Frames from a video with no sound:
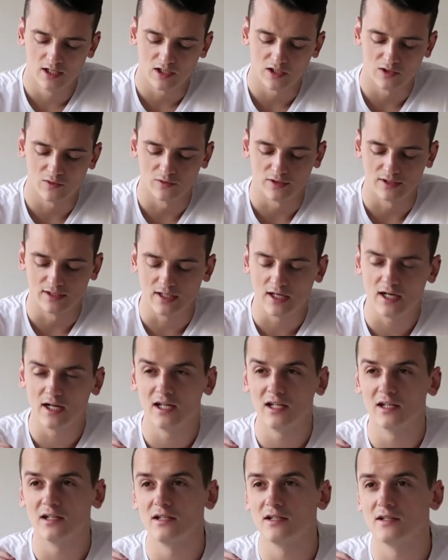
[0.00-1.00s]
Lonely
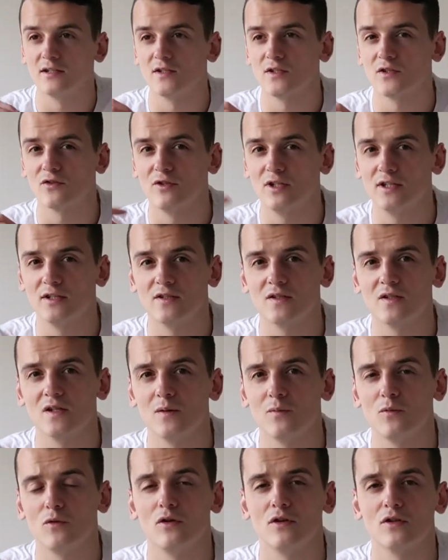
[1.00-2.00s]
Island, Screen
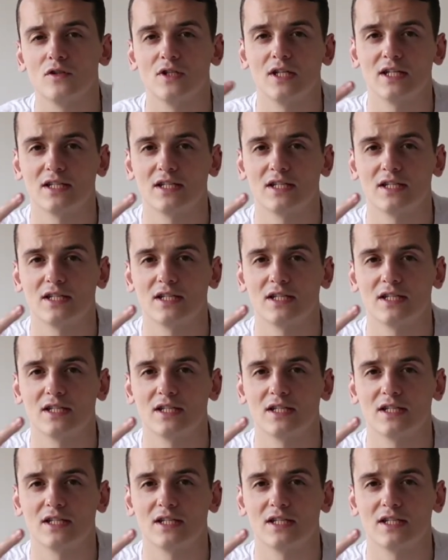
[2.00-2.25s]
Stopwatch,